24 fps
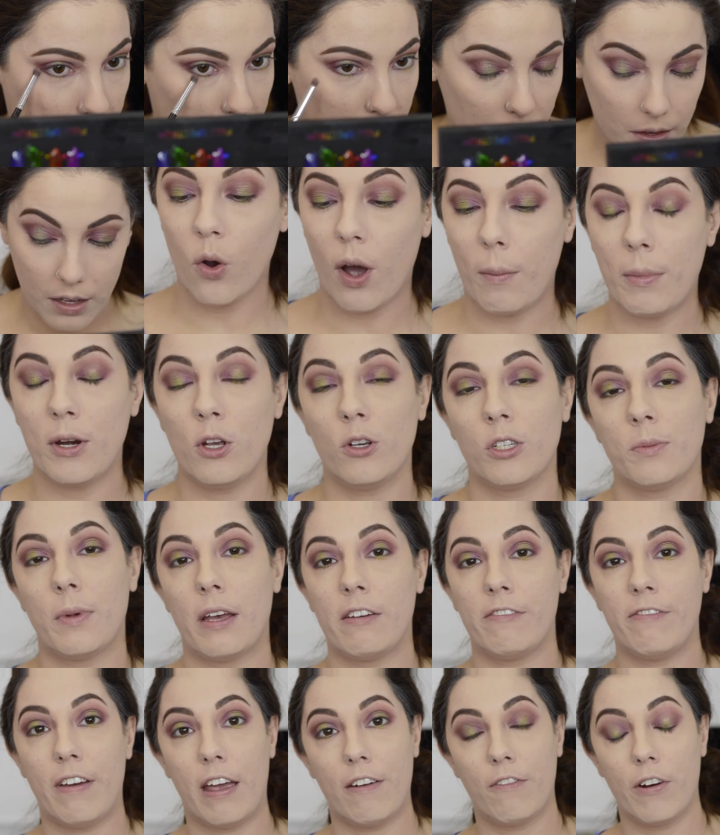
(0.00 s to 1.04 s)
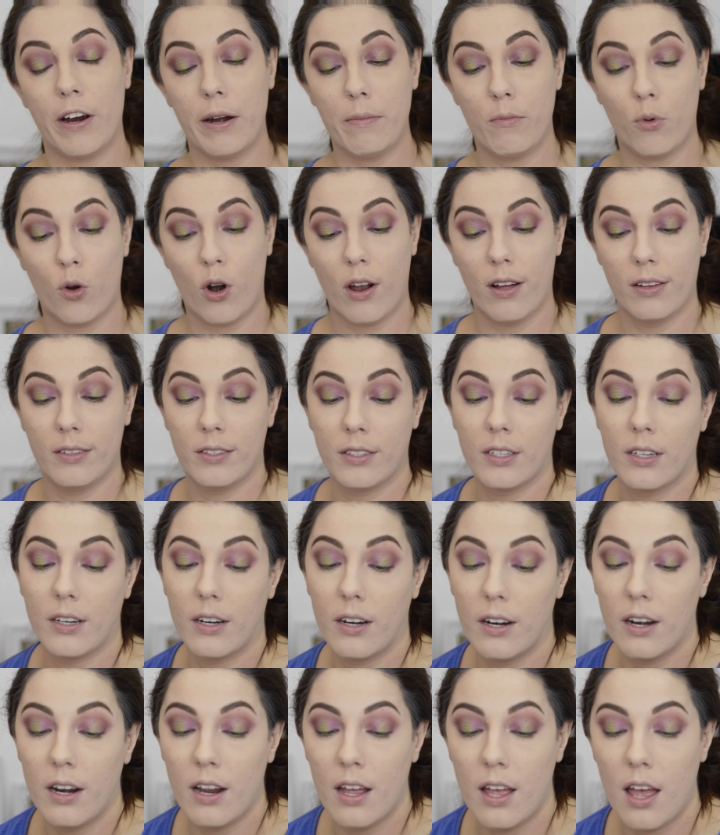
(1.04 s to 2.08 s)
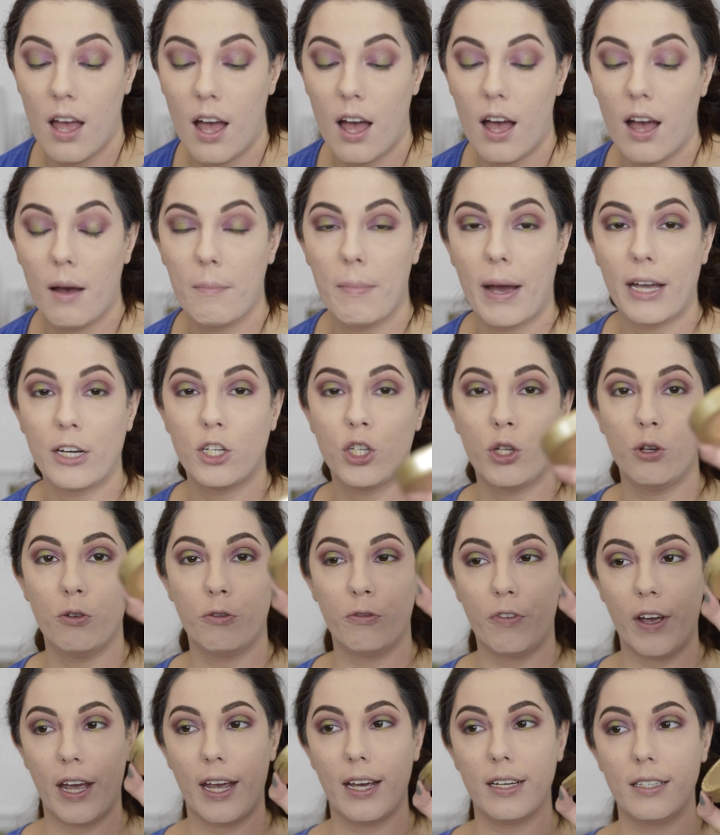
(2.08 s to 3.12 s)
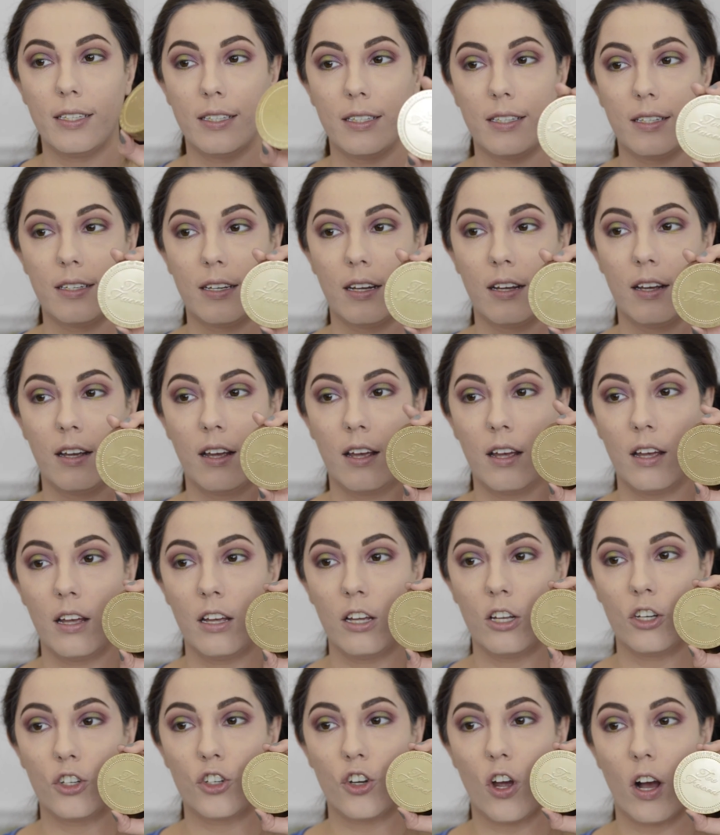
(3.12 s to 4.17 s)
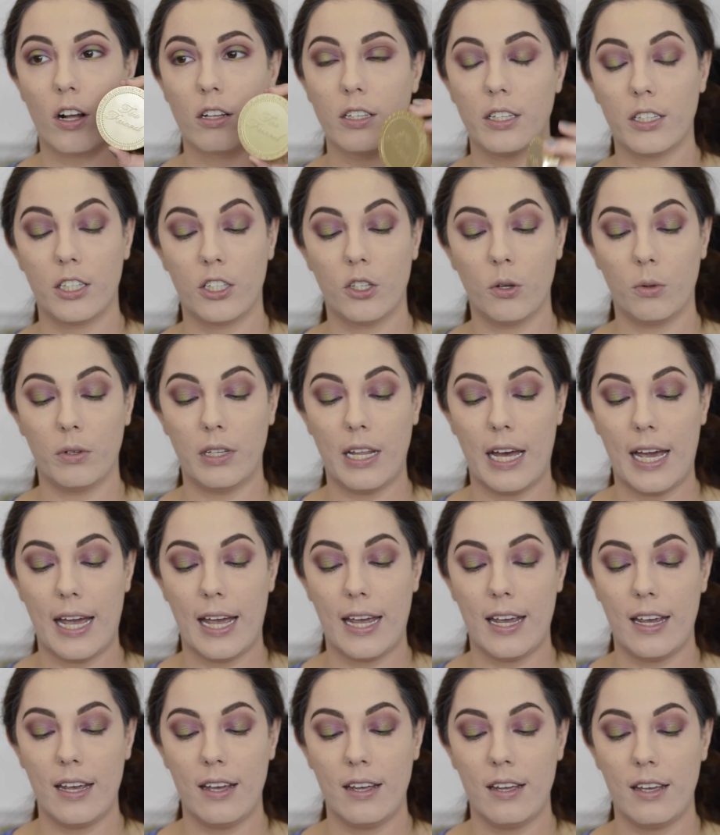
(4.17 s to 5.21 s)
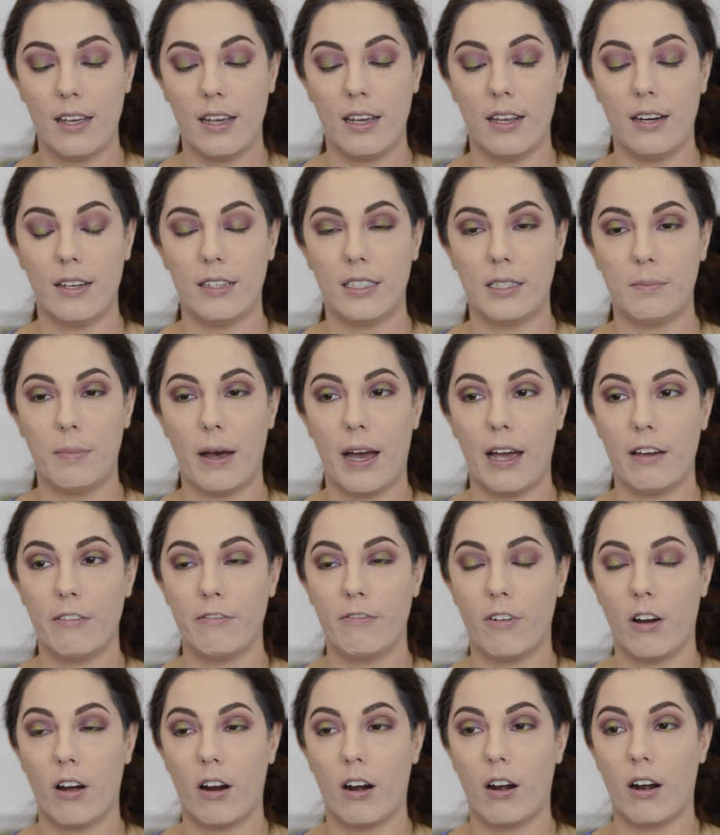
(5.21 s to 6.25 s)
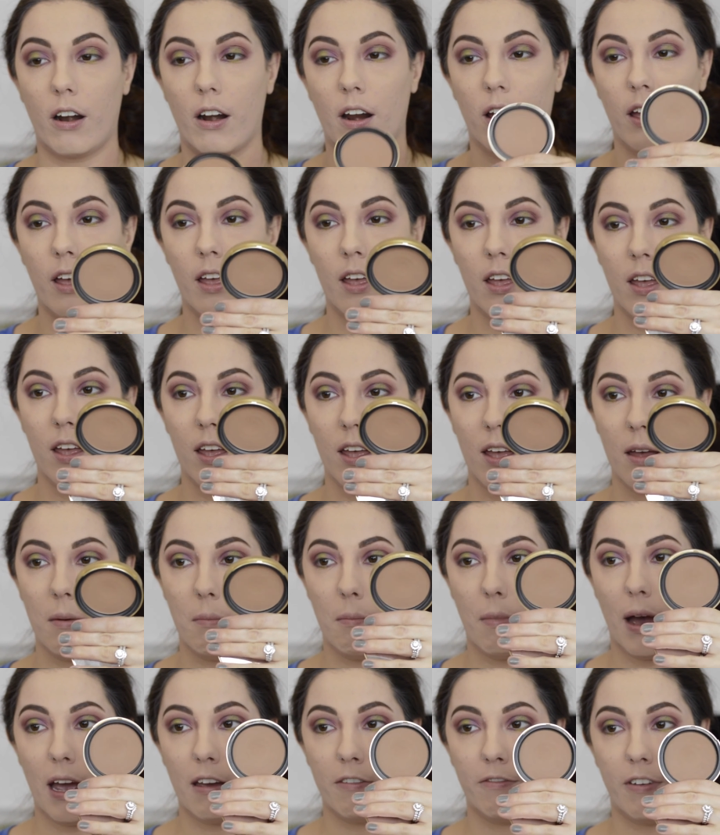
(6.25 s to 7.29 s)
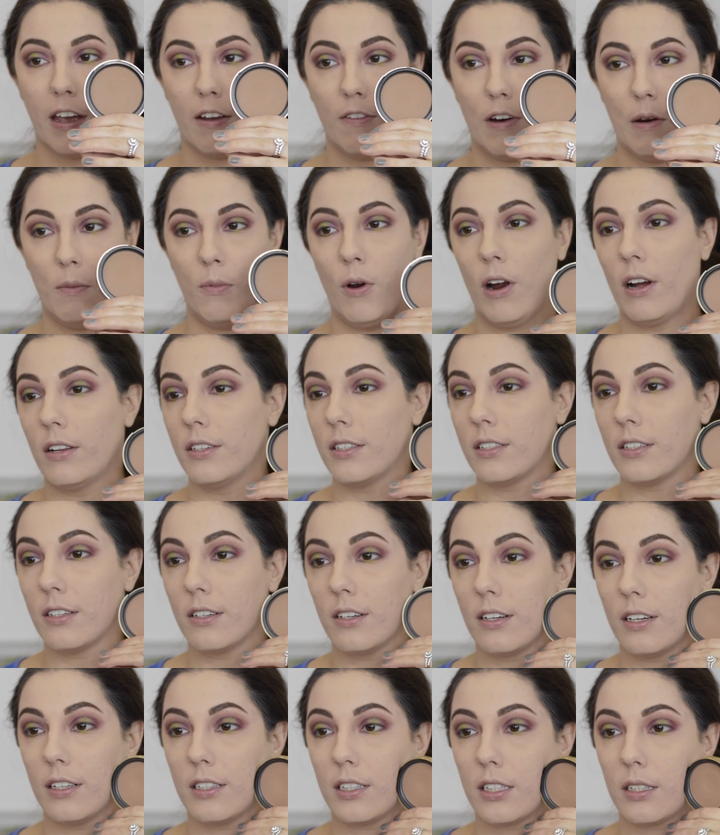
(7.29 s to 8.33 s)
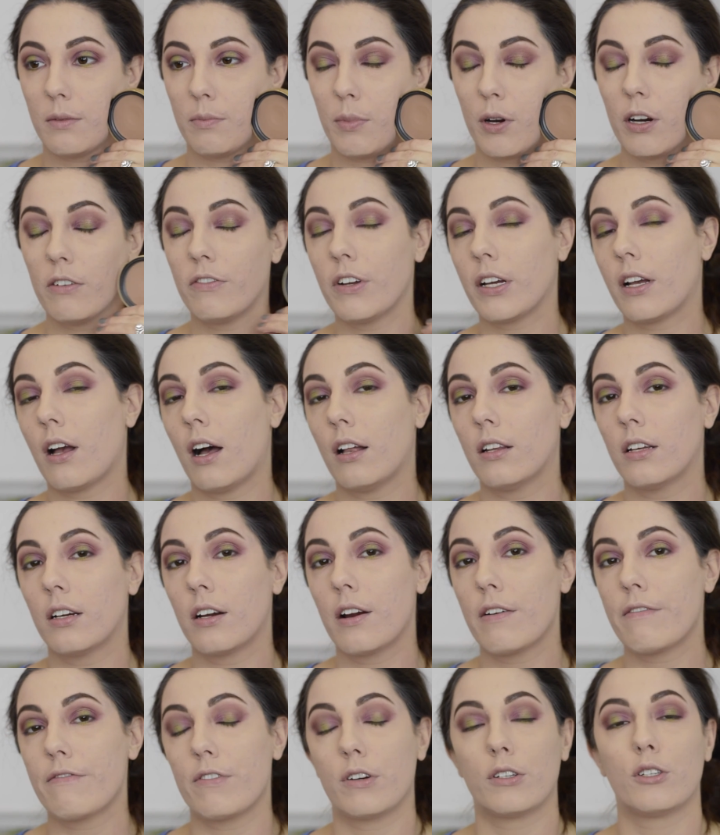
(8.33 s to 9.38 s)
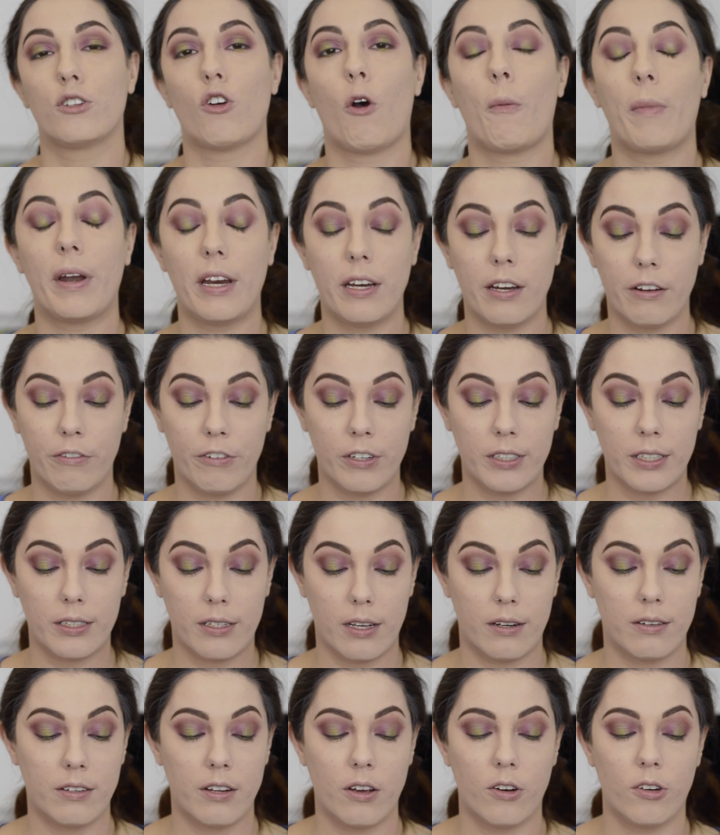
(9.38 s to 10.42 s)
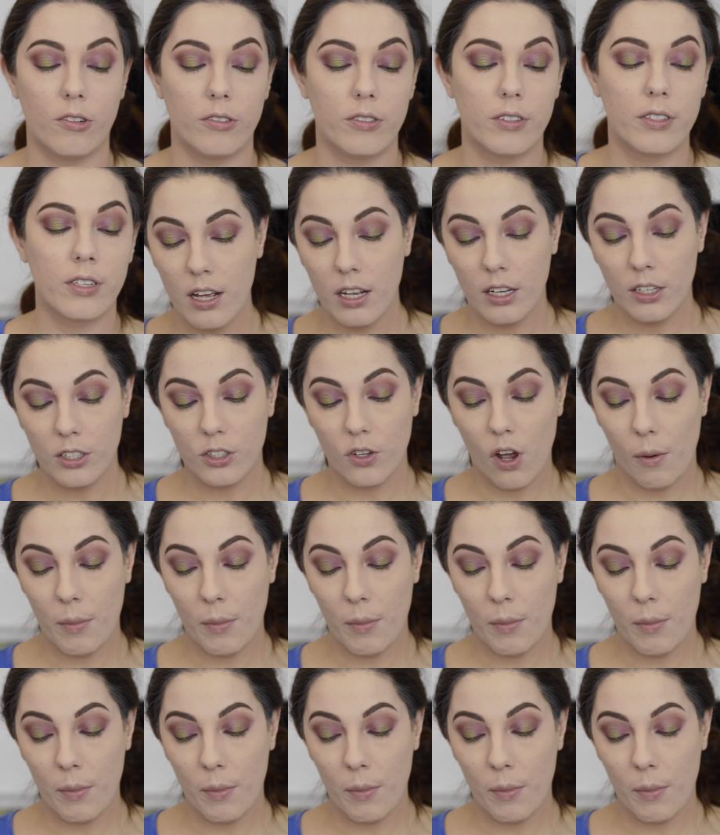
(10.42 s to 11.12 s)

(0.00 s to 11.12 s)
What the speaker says: I'm going to use my favorite bronzer by Too Faced, Chocolate Soleil. It is by far my favorite bronzer. It's the perfect color for so many different skin tones. So